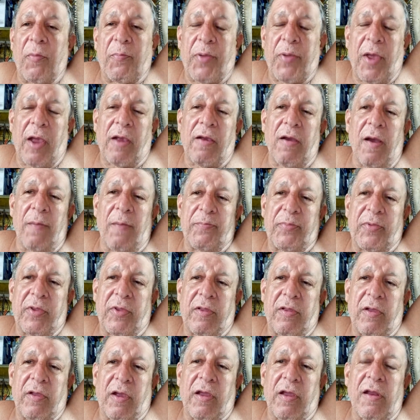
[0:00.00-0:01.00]
to pick up
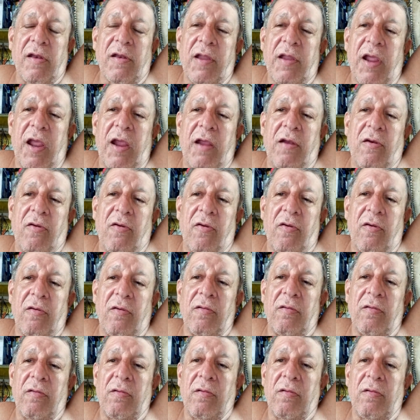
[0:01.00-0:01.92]
the container